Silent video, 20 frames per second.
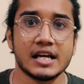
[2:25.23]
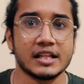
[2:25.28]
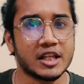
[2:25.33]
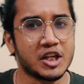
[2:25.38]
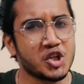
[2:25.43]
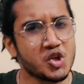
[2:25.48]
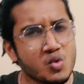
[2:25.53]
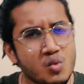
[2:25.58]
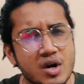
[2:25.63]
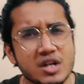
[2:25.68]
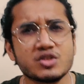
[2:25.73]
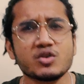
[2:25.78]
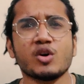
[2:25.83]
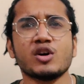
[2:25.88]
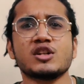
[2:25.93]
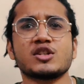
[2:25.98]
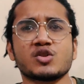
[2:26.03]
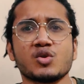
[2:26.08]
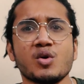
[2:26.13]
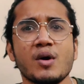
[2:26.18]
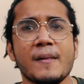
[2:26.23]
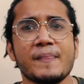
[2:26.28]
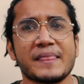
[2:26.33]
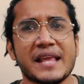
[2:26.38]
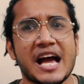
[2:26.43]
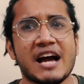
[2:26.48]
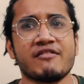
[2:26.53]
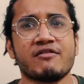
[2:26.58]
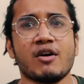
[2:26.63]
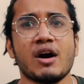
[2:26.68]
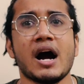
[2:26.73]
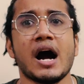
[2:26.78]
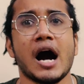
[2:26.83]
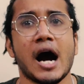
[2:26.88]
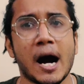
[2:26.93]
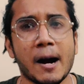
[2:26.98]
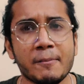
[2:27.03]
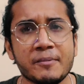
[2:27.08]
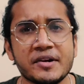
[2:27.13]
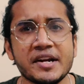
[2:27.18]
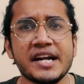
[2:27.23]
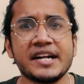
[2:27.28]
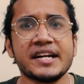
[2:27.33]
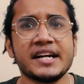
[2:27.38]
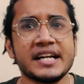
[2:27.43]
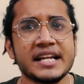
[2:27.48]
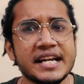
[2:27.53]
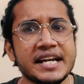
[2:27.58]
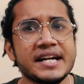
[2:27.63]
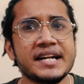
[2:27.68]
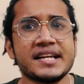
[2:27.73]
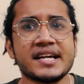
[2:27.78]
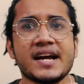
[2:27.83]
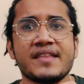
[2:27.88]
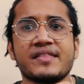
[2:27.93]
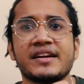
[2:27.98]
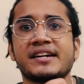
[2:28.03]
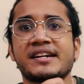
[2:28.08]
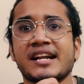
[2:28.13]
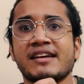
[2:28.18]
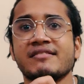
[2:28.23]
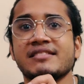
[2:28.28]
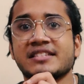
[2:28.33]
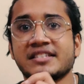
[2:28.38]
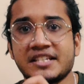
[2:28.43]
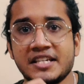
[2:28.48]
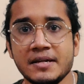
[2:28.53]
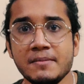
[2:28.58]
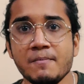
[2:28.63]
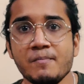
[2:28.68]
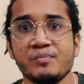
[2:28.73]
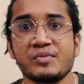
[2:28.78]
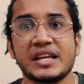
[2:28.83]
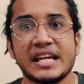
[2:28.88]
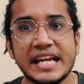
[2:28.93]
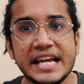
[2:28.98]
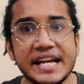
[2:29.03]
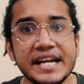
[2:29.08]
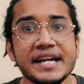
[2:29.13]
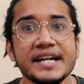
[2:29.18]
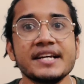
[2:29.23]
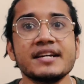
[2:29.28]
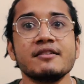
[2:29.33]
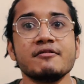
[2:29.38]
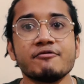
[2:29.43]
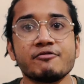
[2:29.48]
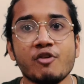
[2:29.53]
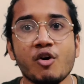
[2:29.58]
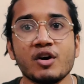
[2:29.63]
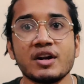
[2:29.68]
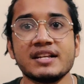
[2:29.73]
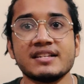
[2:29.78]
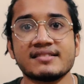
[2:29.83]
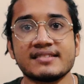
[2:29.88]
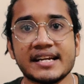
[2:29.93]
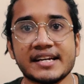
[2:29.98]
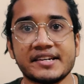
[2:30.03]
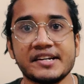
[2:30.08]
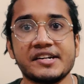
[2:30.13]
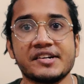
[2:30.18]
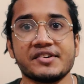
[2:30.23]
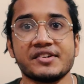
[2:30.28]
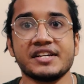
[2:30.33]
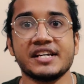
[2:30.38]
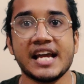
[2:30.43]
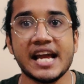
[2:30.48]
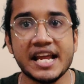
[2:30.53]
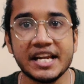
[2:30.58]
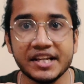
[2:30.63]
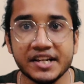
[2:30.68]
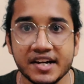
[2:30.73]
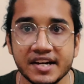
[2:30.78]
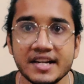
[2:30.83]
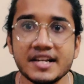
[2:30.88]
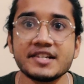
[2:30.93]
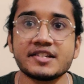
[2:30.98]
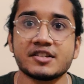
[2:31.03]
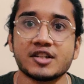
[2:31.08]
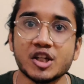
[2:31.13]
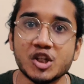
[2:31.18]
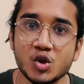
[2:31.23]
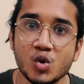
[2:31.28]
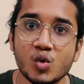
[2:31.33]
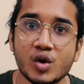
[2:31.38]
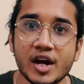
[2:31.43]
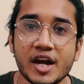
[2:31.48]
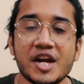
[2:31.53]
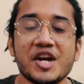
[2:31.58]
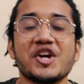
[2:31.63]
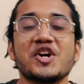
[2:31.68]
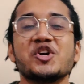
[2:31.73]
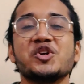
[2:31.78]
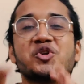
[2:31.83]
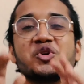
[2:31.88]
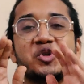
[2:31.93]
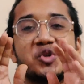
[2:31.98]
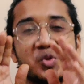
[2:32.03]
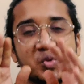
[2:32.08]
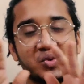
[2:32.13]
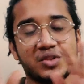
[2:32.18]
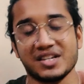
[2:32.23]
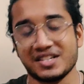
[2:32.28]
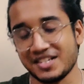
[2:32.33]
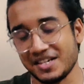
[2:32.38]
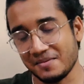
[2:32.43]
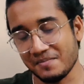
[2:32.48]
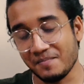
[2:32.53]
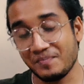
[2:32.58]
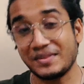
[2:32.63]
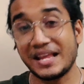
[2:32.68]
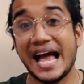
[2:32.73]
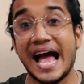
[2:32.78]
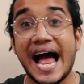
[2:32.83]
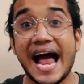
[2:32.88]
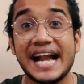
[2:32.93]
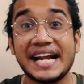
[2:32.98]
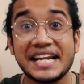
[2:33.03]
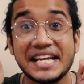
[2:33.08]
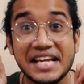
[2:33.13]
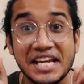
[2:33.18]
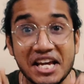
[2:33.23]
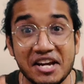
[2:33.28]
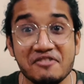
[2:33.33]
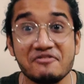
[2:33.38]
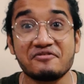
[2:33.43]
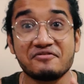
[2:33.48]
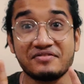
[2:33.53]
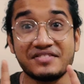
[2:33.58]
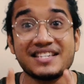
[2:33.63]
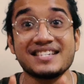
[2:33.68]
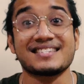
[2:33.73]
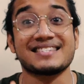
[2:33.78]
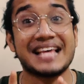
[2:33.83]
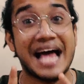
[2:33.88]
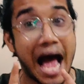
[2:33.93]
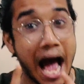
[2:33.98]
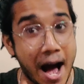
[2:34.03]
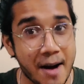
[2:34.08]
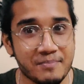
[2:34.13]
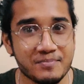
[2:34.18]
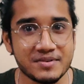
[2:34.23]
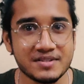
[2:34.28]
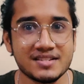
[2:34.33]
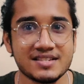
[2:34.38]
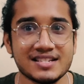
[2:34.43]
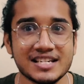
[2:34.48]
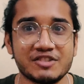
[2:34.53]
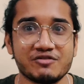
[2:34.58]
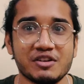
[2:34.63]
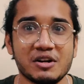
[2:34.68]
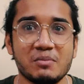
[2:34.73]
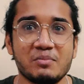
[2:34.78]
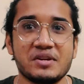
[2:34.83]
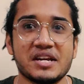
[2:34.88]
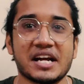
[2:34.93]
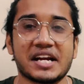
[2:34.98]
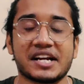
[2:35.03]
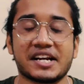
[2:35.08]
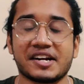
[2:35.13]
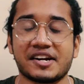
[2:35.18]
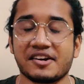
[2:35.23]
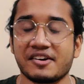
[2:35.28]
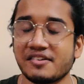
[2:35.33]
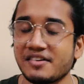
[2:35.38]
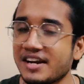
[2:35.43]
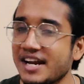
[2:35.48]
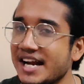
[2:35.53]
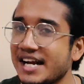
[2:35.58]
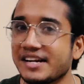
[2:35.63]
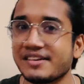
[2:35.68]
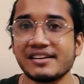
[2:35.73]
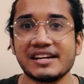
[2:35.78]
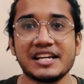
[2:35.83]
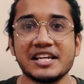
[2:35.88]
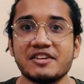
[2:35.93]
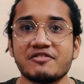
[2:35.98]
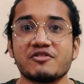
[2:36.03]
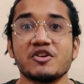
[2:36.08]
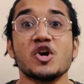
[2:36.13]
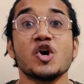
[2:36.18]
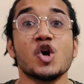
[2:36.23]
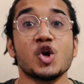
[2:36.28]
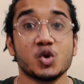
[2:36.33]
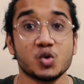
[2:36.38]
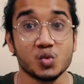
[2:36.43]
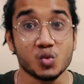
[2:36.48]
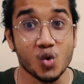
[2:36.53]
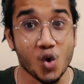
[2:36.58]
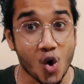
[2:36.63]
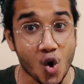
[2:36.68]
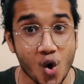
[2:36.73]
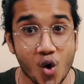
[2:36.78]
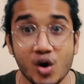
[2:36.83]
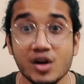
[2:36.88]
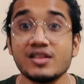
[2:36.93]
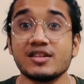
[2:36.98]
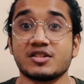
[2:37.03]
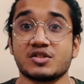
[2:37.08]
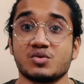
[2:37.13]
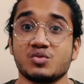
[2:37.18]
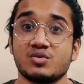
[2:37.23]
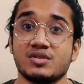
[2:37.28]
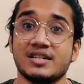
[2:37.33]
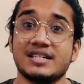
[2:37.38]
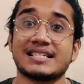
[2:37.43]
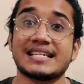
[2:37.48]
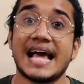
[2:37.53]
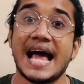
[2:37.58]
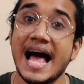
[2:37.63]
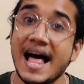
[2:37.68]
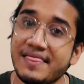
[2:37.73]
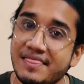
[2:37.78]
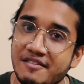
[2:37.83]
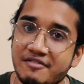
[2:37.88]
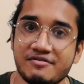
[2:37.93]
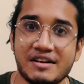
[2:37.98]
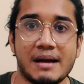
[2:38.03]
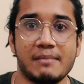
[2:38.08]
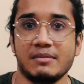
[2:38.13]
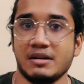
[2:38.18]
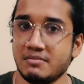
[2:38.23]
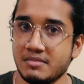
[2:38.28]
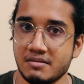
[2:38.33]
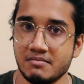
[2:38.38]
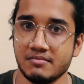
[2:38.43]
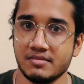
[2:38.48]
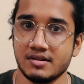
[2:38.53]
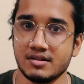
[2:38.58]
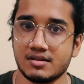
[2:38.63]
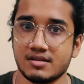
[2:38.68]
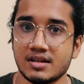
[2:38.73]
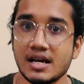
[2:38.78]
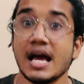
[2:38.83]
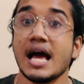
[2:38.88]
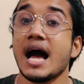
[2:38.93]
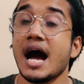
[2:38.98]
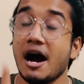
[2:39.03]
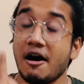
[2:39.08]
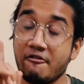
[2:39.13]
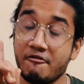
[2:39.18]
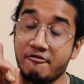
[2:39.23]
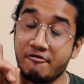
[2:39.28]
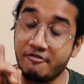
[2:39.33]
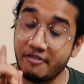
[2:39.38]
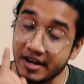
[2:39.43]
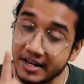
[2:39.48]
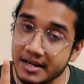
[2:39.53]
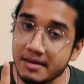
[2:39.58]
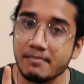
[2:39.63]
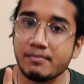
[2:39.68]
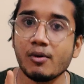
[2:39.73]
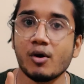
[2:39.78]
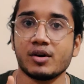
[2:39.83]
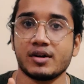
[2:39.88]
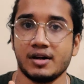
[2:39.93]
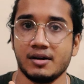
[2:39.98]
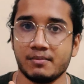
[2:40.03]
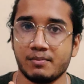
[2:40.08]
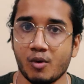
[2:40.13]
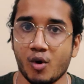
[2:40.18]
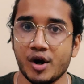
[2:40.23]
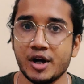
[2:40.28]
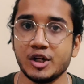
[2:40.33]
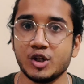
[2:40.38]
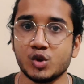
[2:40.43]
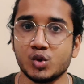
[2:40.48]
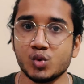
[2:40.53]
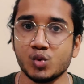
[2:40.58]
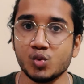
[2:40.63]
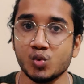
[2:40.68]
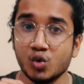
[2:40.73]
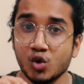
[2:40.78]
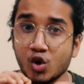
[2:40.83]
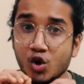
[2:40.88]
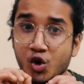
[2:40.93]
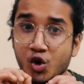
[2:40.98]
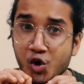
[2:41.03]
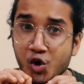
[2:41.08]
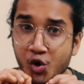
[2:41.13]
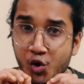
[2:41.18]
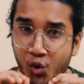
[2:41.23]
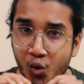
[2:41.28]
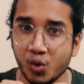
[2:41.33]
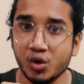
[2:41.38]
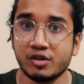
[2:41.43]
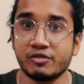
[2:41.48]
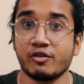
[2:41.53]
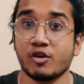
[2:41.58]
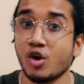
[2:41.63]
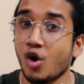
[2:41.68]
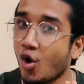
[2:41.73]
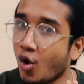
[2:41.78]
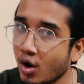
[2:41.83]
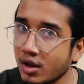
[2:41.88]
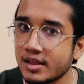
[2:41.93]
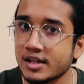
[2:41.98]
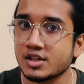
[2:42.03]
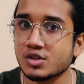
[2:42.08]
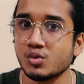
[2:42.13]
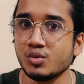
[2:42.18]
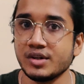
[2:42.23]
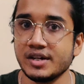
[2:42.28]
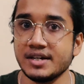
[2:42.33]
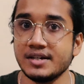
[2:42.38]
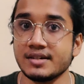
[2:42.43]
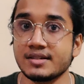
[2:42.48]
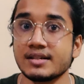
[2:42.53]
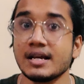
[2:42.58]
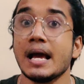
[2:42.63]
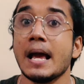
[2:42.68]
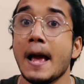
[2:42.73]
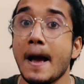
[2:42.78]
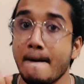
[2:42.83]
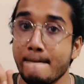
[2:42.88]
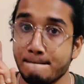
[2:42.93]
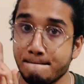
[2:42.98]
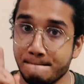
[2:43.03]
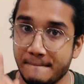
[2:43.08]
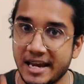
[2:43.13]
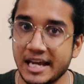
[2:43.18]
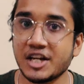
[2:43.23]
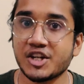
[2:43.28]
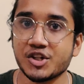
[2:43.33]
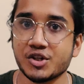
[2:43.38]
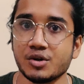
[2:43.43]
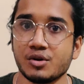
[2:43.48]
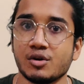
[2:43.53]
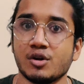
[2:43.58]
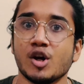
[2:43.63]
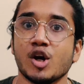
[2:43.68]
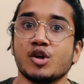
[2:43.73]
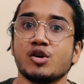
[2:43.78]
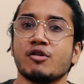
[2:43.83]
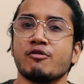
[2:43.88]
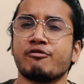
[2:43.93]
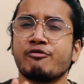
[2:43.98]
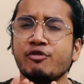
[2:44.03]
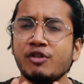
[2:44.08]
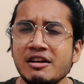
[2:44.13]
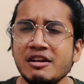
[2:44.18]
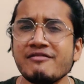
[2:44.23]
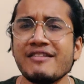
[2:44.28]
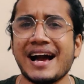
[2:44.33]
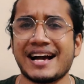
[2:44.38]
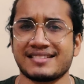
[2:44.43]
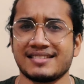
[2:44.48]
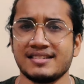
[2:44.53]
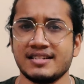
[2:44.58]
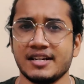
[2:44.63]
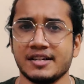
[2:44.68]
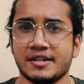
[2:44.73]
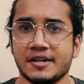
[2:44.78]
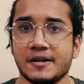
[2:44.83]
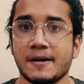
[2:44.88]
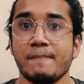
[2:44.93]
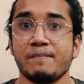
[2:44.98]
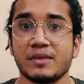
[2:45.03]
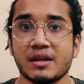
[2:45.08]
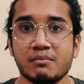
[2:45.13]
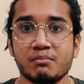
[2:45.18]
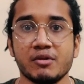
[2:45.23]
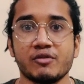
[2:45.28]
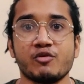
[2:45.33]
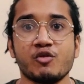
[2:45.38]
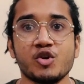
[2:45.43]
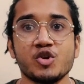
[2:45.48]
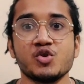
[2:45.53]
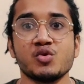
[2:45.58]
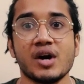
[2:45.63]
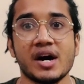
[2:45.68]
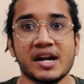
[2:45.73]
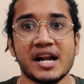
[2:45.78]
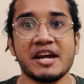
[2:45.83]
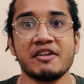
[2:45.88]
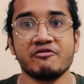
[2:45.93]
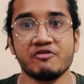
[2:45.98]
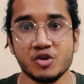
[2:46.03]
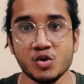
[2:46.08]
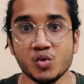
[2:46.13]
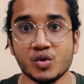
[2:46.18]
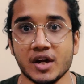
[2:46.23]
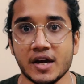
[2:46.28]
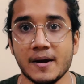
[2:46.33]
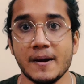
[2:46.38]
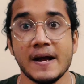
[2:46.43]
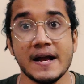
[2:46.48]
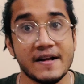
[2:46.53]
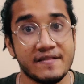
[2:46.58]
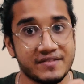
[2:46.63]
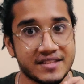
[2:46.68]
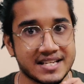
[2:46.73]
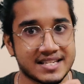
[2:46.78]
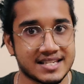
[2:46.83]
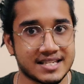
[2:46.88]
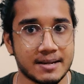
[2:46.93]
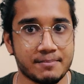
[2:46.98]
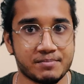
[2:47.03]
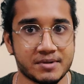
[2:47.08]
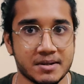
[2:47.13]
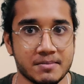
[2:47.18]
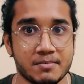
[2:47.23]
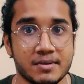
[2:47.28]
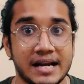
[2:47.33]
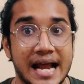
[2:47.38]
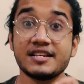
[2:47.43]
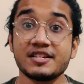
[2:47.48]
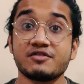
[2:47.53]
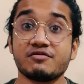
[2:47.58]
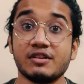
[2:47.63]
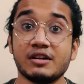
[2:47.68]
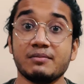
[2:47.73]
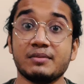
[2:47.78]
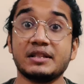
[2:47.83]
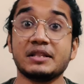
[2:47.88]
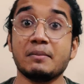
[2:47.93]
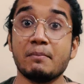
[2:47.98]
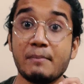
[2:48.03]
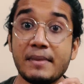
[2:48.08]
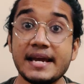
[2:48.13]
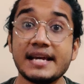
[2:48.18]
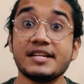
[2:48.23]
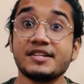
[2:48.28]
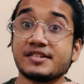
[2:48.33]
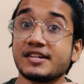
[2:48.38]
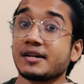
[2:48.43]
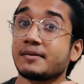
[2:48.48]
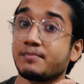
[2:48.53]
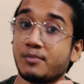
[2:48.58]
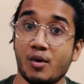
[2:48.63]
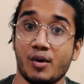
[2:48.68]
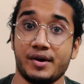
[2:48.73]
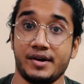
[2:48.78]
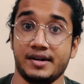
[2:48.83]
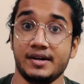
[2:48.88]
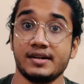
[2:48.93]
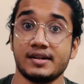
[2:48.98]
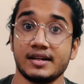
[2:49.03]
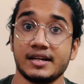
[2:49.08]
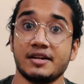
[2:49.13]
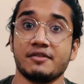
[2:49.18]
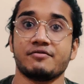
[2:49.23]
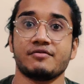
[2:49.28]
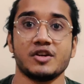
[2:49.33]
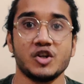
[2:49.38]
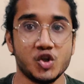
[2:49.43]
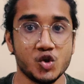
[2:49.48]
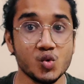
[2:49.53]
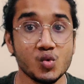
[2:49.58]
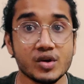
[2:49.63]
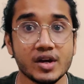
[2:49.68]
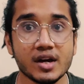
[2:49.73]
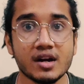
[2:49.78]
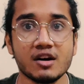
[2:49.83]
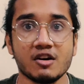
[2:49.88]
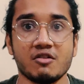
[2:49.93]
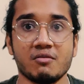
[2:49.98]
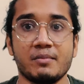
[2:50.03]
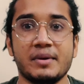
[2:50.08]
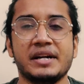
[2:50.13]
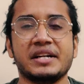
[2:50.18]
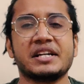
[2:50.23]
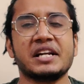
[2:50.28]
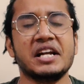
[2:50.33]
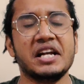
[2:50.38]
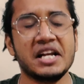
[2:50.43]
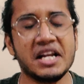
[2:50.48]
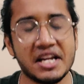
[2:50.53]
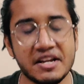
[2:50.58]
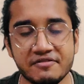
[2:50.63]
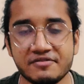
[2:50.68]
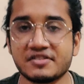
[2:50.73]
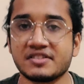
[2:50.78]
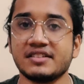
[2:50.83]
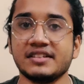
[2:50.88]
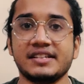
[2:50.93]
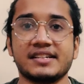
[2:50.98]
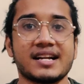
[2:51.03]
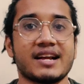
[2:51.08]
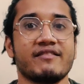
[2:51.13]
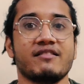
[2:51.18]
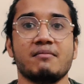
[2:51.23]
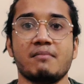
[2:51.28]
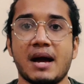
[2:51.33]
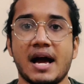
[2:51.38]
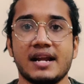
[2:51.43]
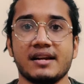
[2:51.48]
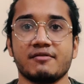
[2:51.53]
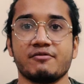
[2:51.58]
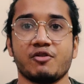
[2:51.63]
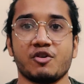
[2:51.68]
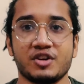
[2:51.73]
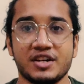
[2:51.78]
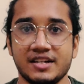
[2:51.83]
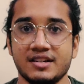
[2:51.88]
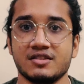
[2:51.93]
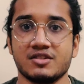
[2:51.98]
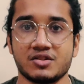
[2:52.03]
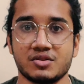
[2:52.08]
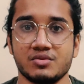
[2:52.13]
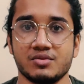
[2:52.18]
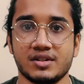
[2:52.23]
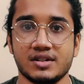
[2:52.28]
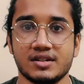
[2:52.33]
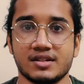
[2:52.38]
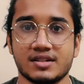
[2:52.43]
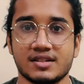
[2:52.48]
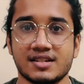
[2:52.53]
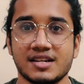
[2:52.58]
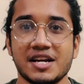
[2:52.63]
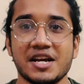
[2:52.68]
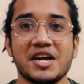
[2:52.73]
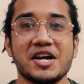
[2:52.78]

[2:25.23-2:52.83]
The US also have upgraded India in the travel scheme. Indian Foreign Secretary encouraged the UK to do the same. And if this happens, it will be a great relief to all the students and the family members." A very important point to note for all the students, make sure you're fully vaccinated before you arrive UK this September. This will be the main checkpoint if UK government lifts the travel ban for Indian students.